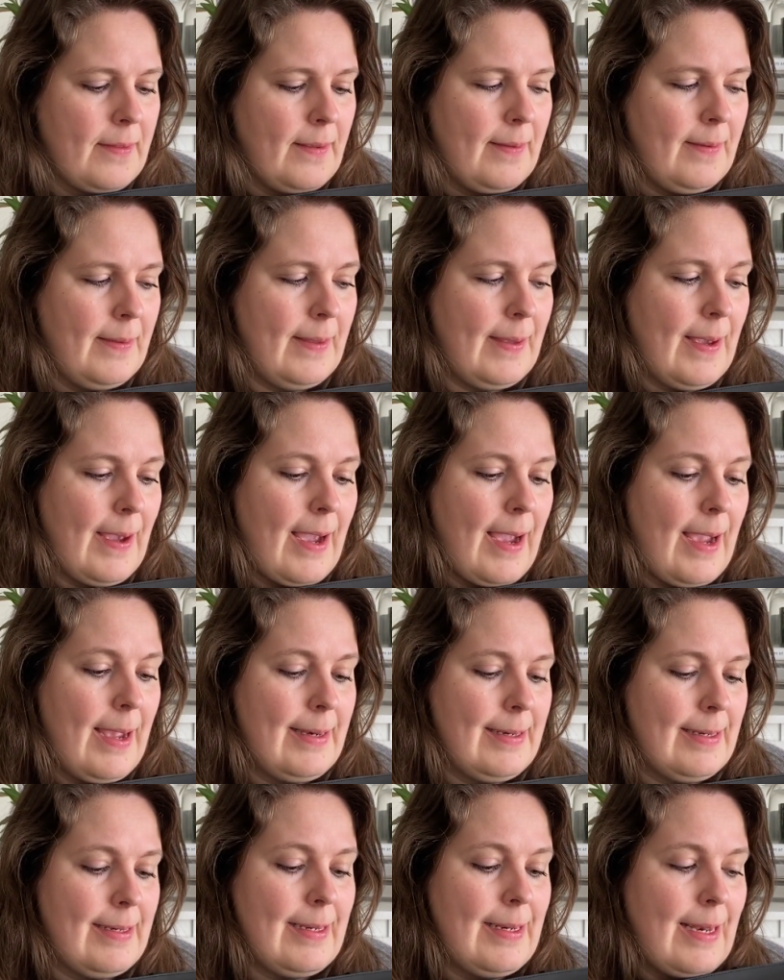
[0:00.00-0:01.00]

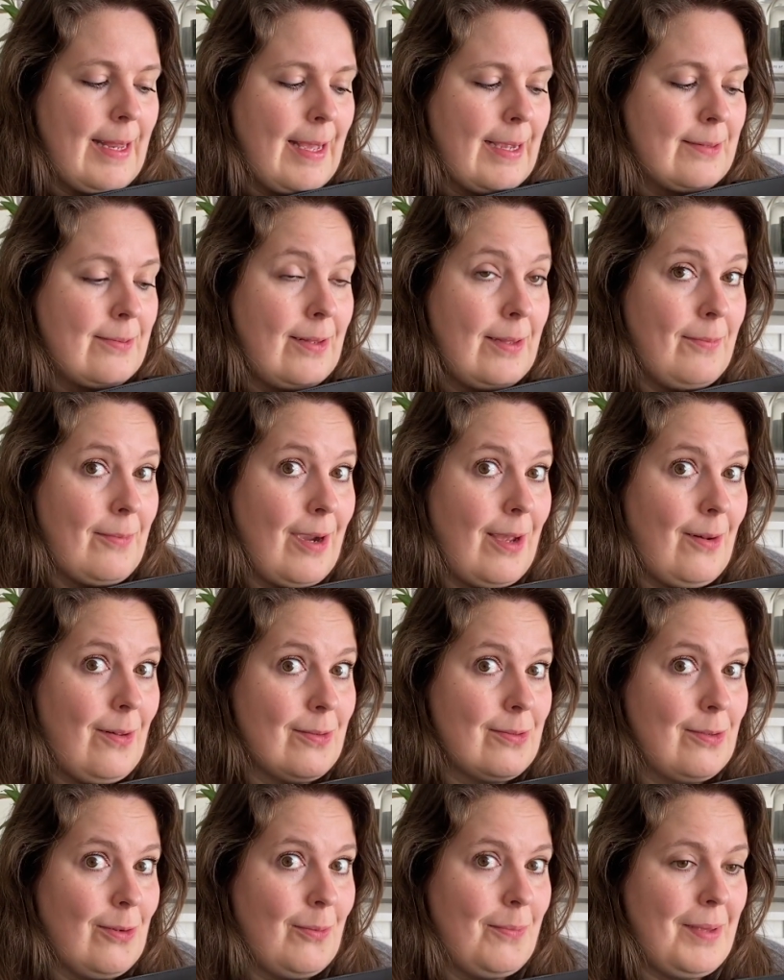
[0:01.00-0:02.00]
Yeah, it actually might
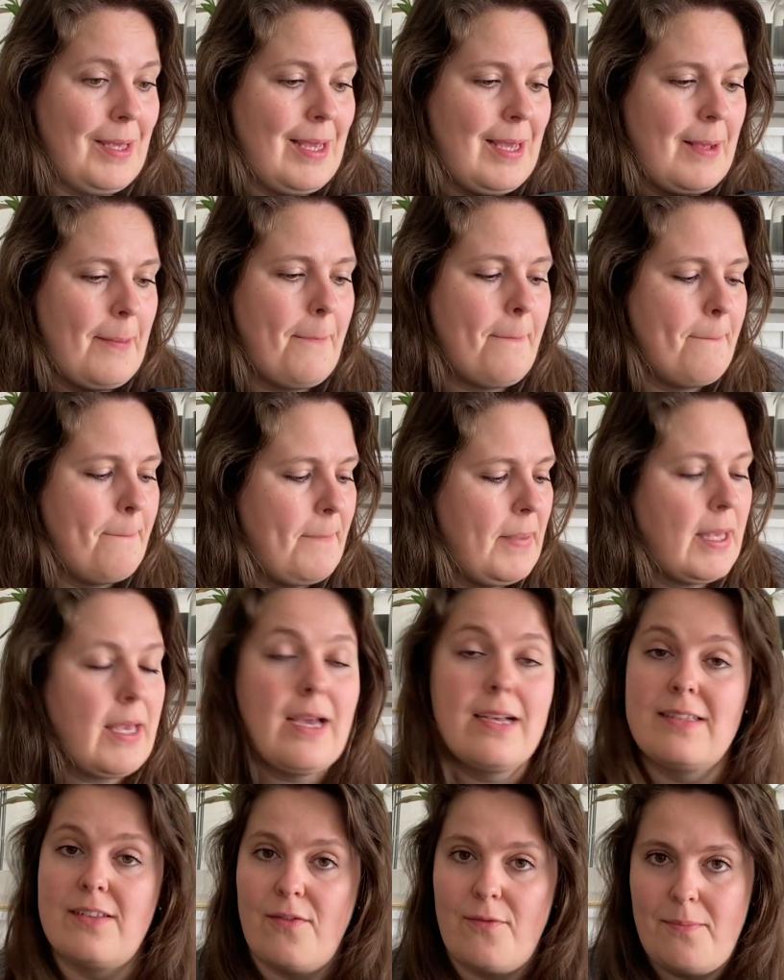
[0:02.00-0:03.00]
also be
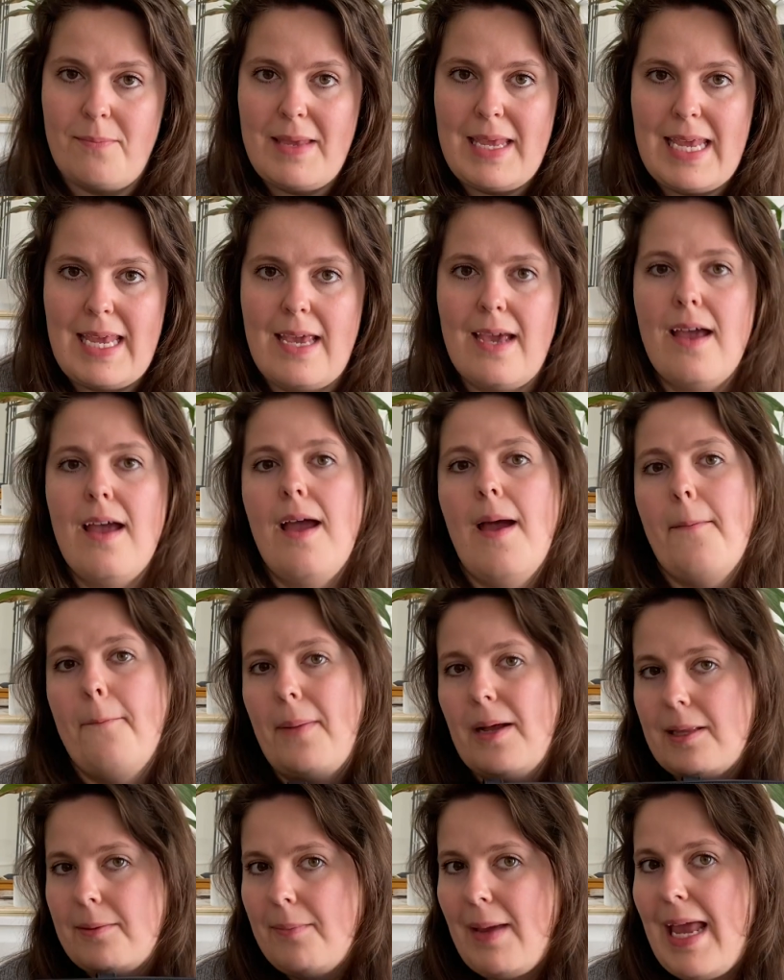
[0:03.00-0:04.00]
because of me,
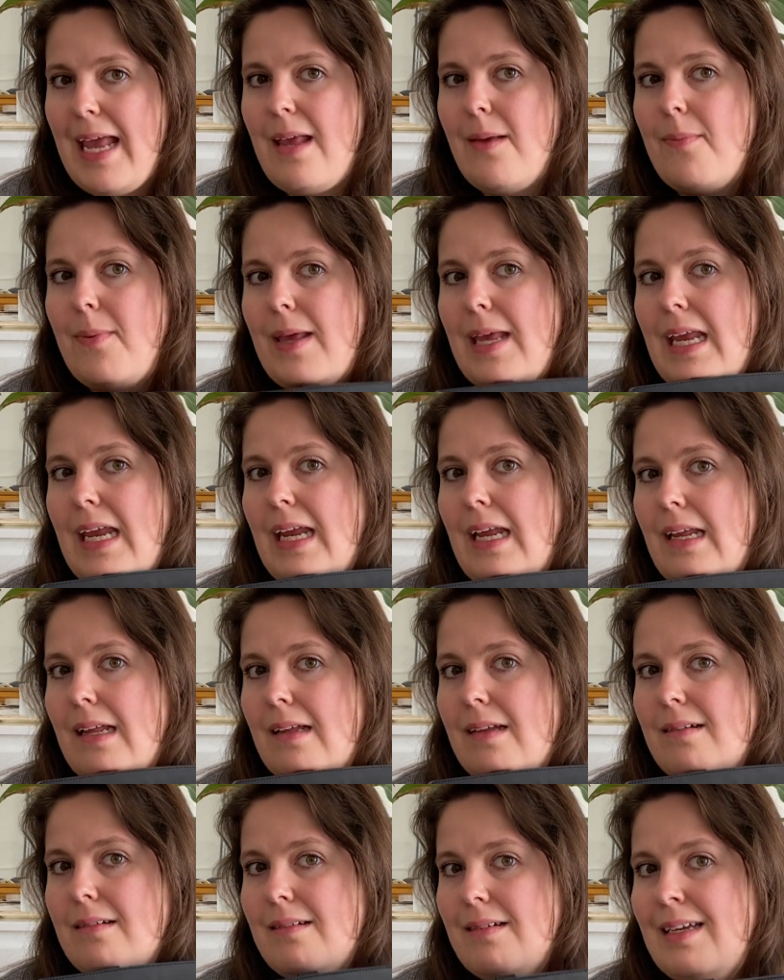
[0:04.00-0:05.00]
but maybe
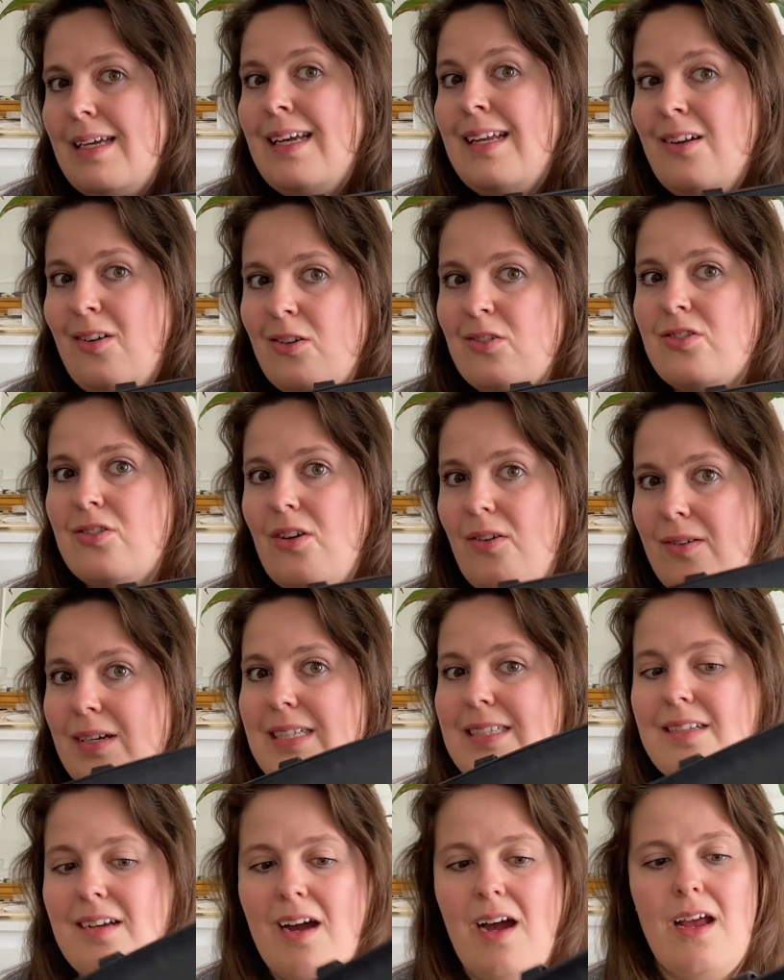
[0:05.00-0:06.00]
it also
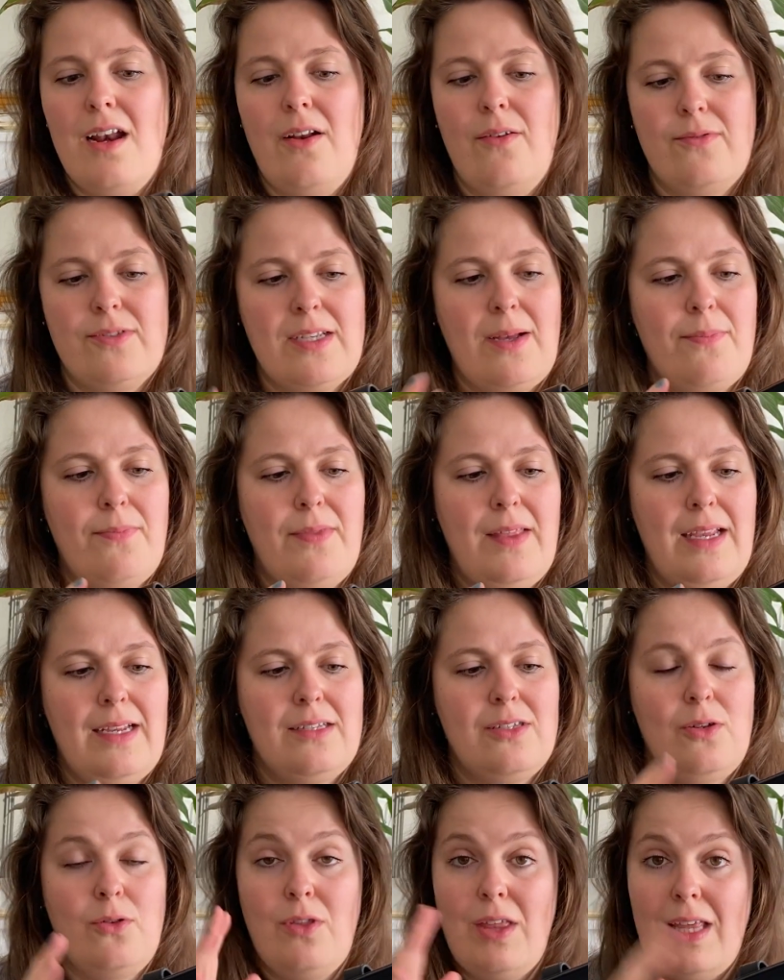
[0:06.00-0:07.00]
is kind of something
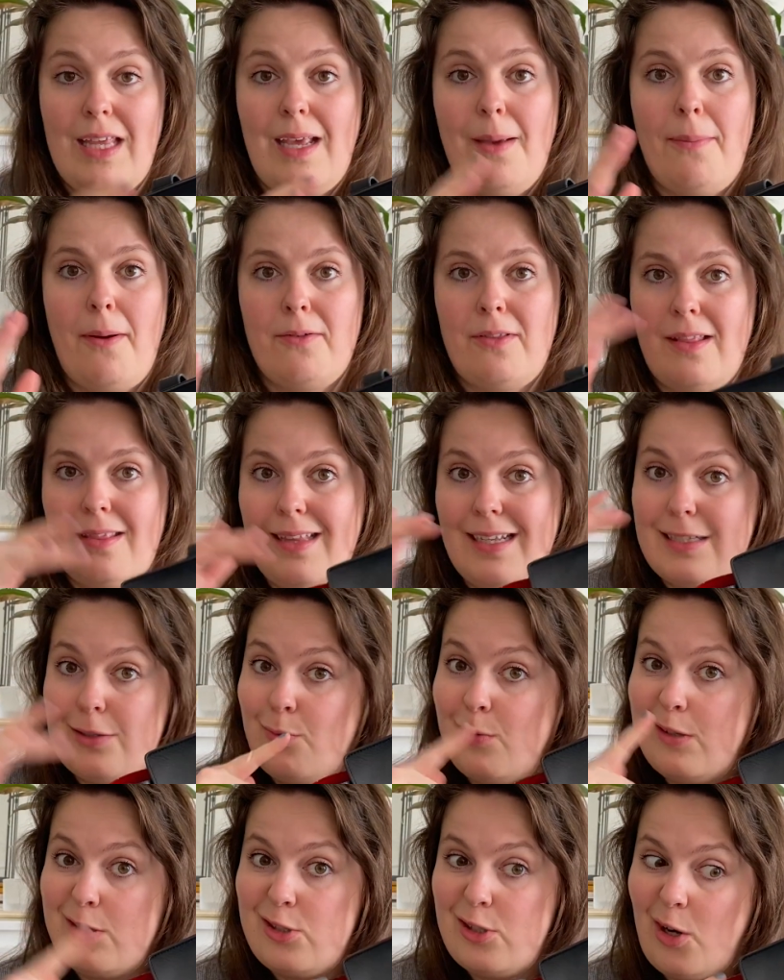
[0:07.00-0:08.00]
to think about, that this
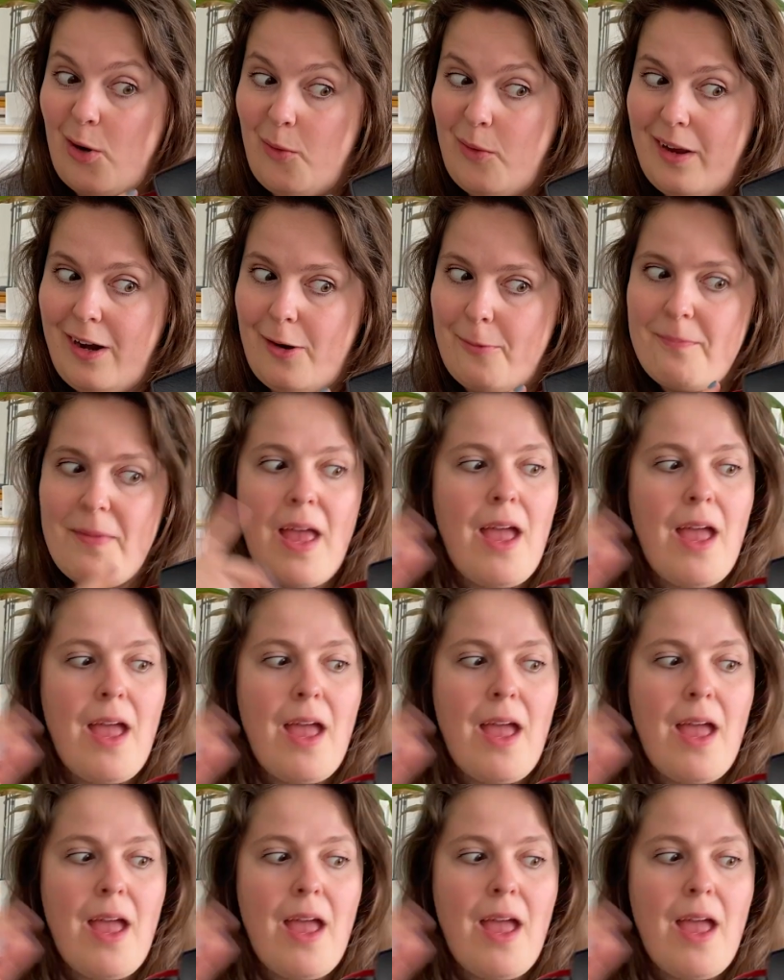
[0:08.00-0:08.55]
will show wear.